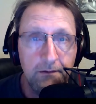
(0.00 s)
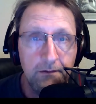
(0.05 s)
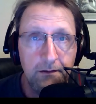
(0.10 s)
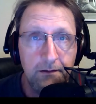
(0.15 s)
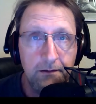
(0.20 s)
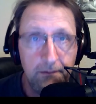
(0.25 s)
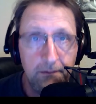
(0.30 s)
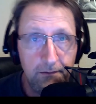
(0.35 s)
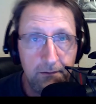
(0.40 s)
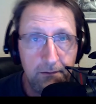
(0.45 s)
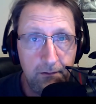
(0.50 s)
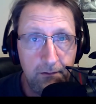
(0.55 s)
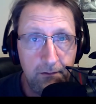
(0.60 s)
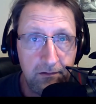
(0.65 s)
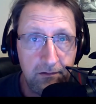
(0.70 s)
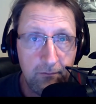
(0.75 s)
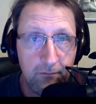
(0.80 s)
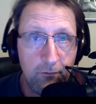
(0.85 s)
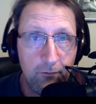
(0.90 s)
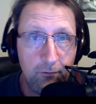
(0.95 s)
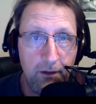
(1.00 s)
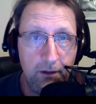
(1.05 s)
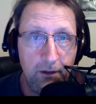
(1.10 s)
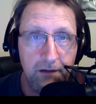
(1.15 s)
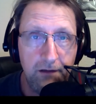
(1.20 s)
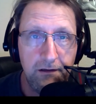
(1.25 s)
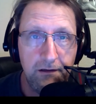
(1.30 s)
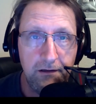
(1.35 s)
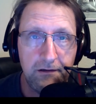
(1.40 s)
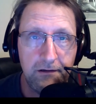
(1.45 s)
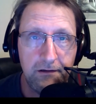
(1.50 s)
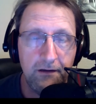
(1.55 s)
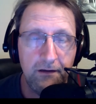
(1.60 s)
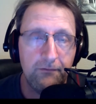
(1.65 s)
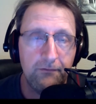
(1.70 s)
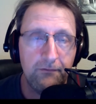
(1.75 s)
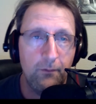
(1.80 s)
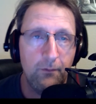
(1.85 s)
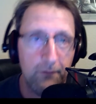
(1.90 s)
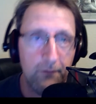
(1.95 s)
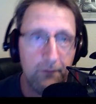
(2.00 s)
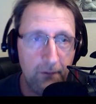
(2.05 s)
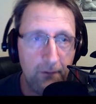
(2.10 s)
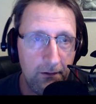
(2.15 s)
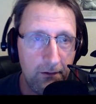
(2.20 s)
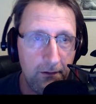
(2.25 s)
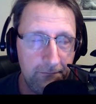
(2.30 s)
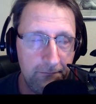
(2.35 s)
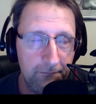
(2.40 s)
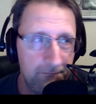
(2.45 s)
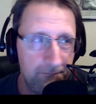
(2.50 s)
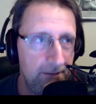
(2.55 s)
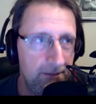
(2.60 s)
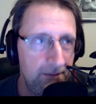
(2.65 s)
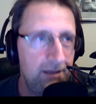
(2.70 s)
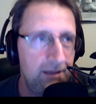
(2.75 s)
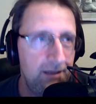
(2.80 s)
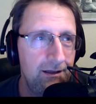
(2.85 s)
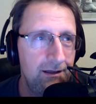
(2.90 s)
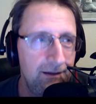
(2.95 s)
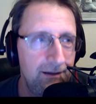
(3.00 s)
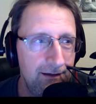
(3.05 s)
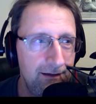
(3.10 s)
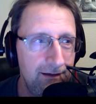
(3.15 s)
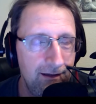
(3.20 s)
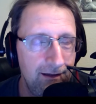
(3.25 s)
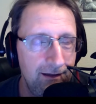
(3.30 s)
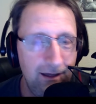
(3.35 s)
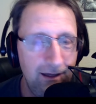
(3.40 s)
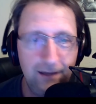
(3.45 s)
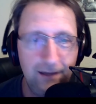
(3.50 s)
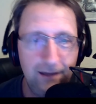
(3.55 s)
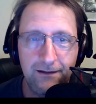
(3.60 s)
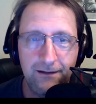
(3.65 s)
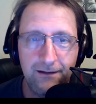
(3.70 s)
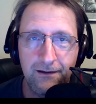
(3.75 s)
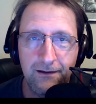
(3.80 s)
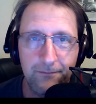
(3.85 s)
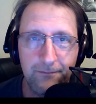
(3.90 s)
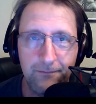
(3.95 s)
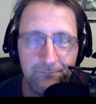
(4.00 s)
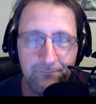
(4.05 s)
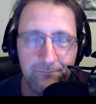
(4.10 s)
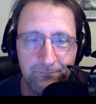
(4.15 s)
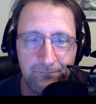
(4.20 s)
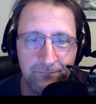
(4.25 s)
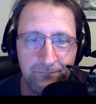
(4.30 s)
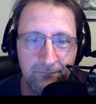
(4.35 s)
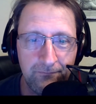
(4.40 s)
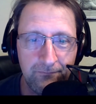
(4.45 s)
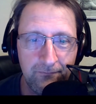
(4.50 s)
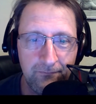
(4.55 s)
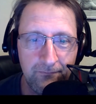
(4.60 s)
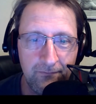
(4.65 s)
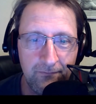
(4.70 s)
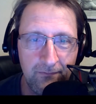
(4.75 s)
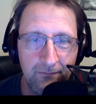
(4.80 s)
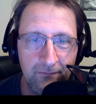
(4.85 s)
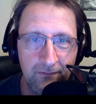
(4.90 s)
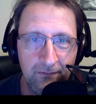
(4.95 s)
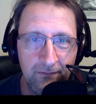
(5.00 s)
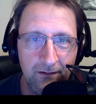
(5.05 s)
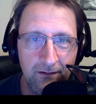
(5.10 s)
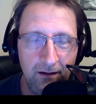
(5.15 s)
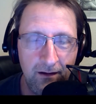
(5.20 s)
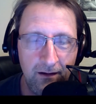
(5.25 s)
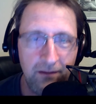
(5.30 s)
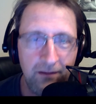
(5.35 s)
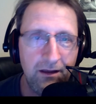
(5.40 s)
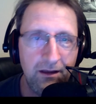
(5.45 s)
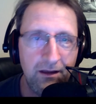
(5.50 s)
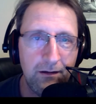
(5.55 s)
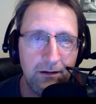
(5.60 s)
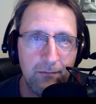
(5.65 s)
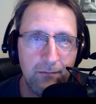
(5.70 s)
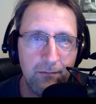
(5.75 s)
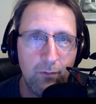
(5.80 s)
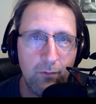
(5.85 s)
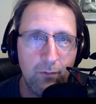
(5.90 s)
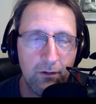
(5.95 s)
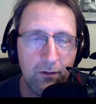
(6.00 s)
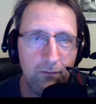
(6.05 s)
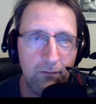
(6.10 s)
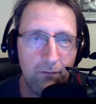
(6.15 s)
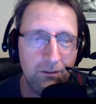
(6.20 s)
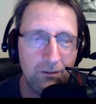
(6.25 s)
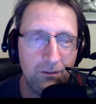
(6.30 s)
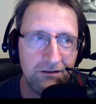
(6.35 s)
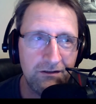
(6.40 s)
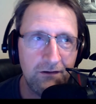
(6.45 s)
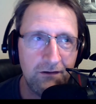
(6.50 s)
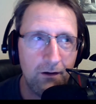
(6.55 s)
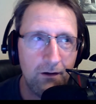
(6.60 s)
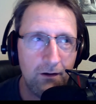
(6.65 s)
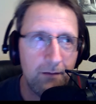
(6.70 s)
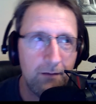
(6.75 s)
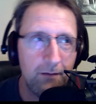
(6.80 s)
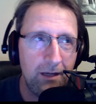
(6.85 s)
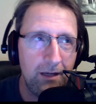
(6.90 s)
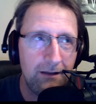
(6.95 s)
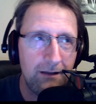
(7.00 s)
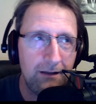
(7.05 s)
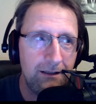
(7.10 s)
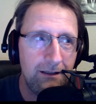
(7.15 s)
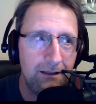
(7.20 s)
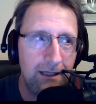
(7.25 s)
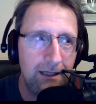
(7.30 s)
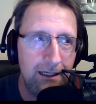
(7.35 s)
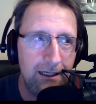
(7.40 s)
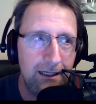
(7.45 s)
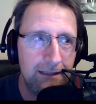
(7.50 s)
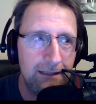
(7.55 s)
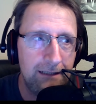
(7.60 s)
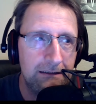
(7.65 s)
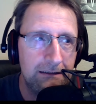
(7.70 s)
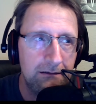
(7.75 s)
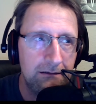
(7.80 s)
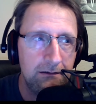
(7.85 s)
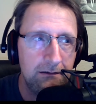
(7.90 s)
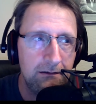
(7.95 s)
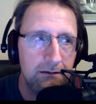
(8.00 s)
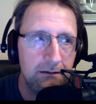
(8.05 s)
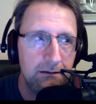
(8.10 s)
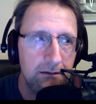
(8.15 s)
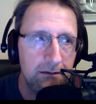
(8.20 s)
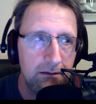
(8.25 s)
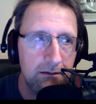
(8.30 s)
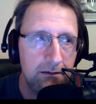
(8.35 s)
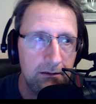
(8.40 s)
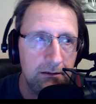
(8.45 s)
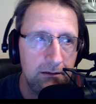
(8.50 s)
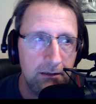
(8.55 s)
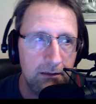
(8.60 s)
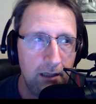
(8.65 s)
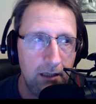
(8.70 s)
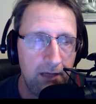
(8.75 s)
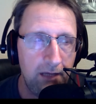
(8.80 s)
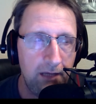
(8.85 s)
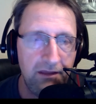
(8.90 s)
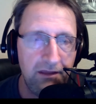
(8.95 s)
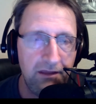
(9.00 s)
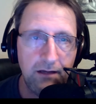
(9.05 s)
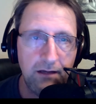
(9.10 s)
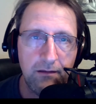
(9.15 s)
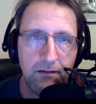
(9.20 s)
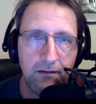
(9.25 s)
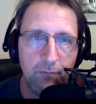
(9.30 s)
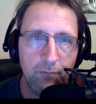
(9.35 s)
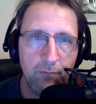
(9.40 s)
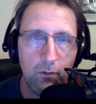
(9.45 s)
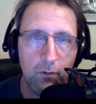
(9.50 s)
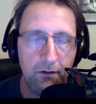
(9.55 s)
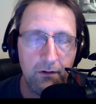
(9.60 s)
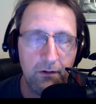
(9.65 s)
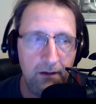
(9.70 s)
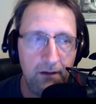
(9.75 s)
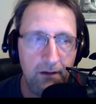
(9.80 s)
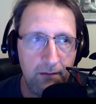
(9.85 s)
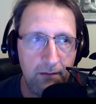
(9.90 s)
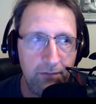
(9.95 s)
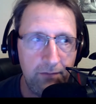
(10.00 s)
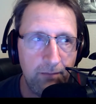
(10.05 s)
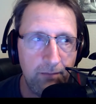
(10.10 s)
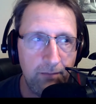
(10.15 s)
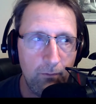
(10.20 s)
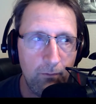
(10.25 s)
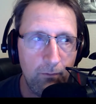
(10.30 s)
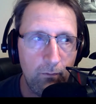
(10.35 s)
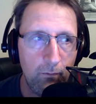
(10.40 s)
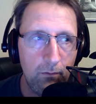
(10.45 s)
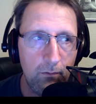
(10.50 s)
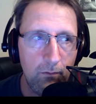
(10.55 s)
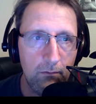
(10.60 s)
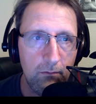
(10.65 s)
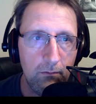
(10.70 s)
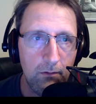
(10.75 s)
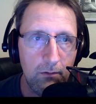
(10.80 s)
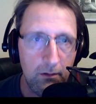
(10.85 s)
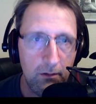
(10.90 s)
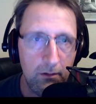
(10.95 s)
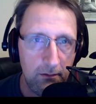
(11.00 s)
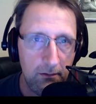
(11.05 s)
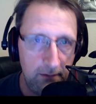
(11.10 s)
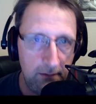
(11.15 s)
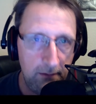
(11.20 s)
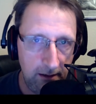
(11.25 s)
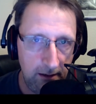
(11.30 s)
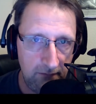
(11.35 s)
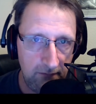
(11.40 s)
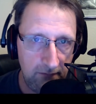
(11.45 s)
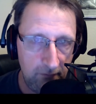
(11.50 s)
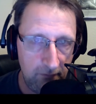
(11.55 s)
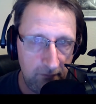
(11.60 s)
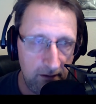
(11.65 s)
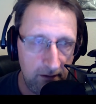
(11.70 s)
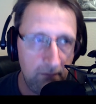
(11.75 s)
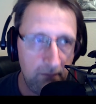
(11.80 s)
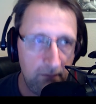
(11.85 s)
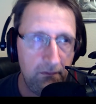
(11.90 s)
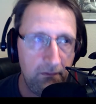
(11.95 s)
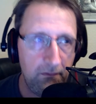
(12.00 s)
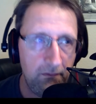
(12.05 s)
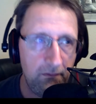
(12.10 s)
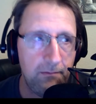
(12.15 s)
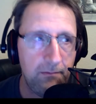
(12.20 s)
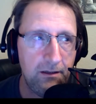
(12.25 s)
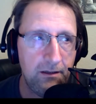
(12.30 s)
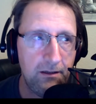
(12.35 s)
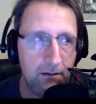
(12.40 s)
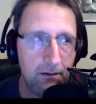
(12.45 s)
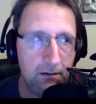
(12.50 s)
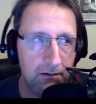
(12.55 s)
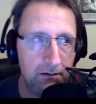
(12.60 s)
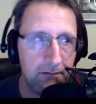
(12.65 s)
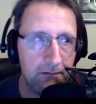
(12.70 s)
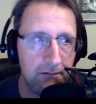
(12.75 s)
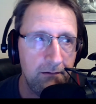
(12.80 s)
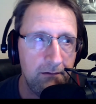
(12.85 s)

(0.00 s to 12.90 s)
Well, there's some crazy stuff going on, and I think it's important that we should talk about it. And I think it's important that people need to hear this because